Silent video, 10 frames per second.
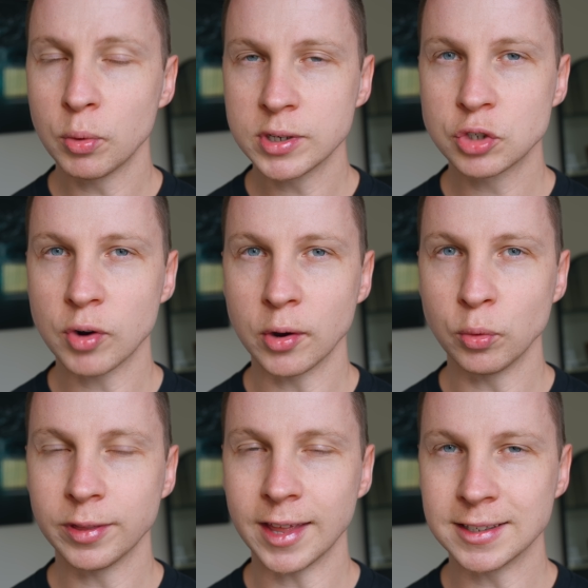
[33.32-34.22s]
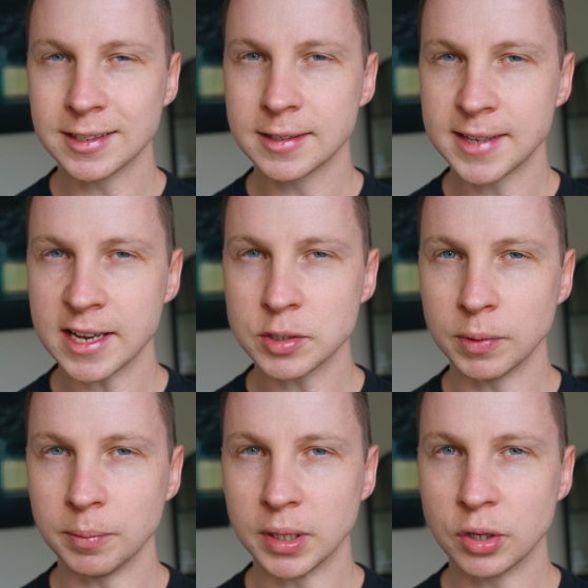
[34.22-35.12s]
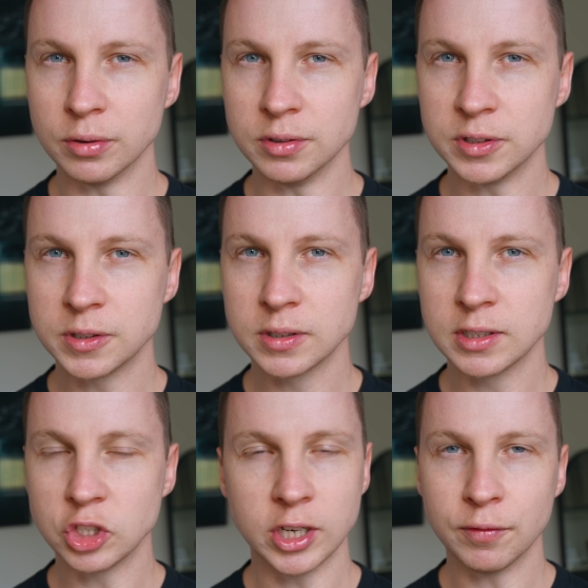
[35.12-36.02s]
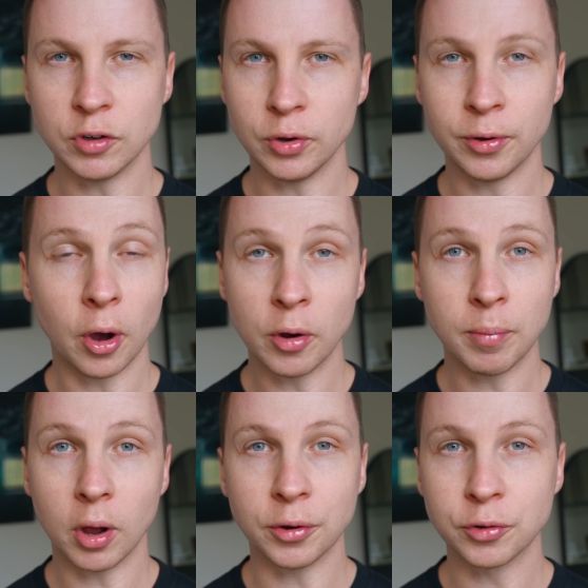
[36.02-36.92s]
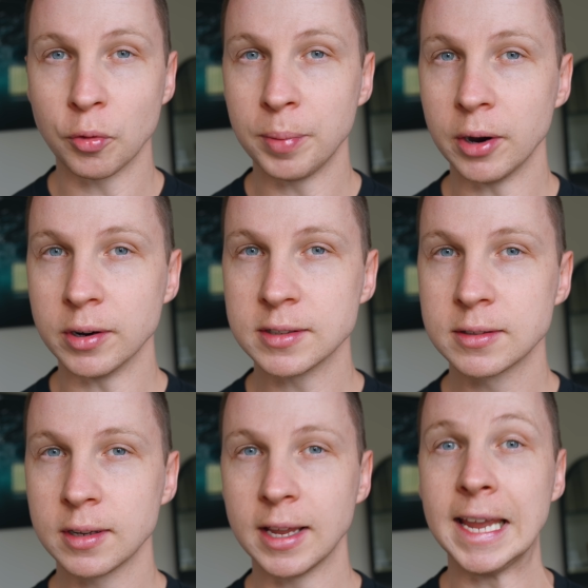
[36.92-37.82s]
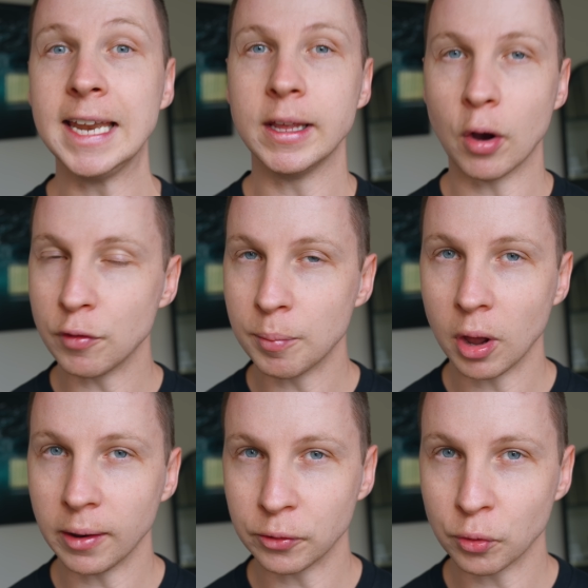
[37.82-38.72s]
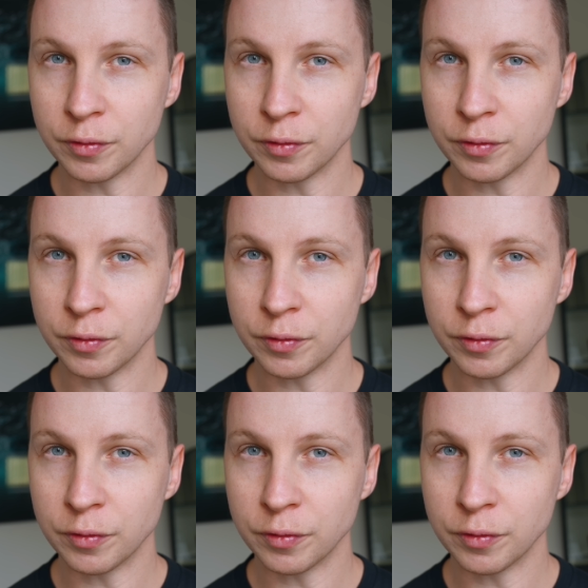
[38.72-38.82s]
always struggled with that disattachment because she never knew her own biological parents, any of her biological